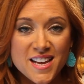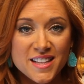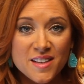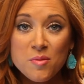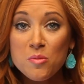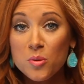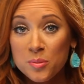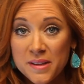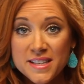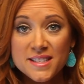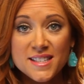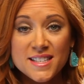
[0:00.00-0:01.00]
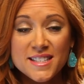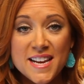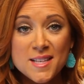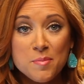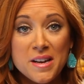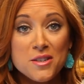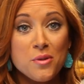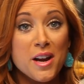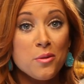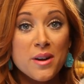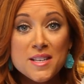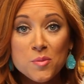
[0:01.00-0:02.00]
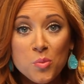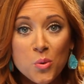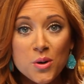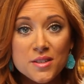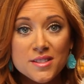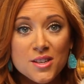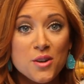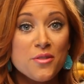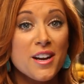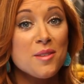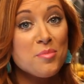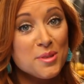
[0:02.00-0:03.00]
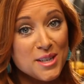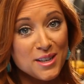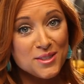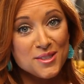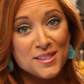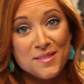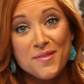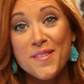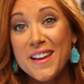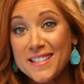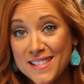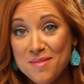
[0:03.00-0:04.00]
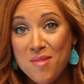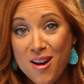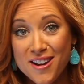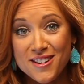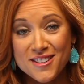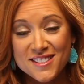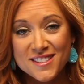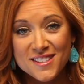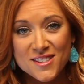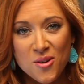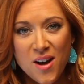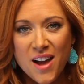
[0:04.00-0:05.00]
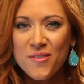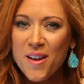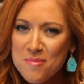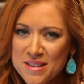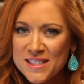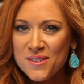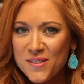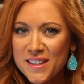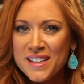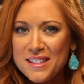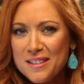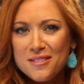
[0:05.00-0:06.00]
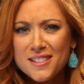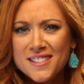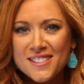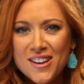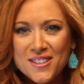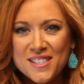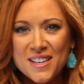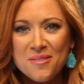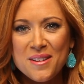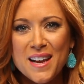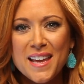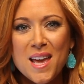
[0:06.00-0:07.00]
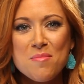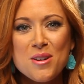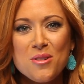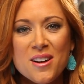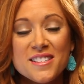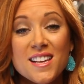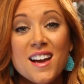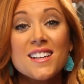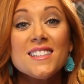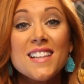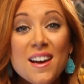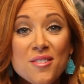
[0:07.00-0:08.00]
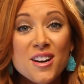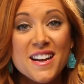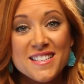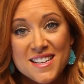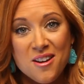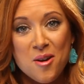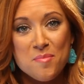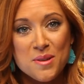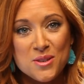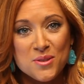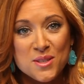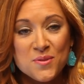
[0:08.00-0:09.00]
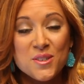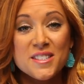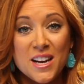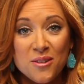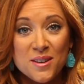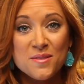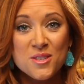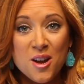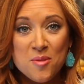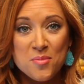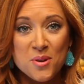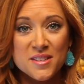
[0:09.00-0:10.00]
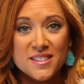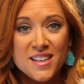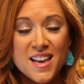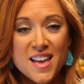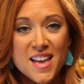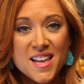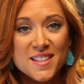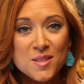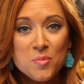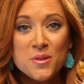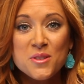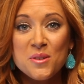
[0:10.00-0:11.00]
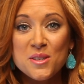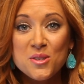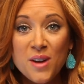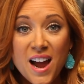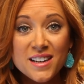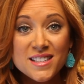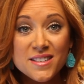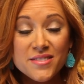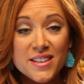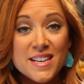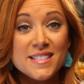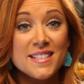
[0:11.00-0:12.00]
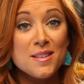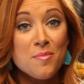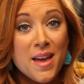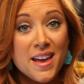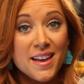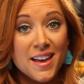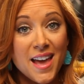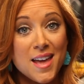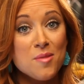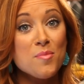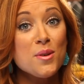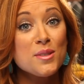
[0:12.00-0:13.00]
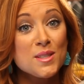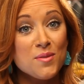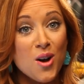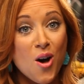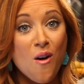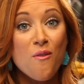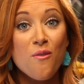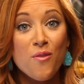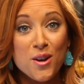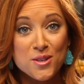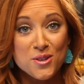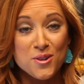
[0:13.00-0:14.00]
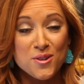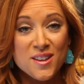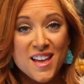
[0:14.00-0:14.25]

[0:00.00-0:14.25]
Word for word: They've been replaced these days by dry erase boards, overhead projectors, and fancy monitors, so I found myself feeling a little nostalgic when I came across a clever idea on Pinterest for decorative chalkboards. These boards are attractive, easy to make, and most of all, functional.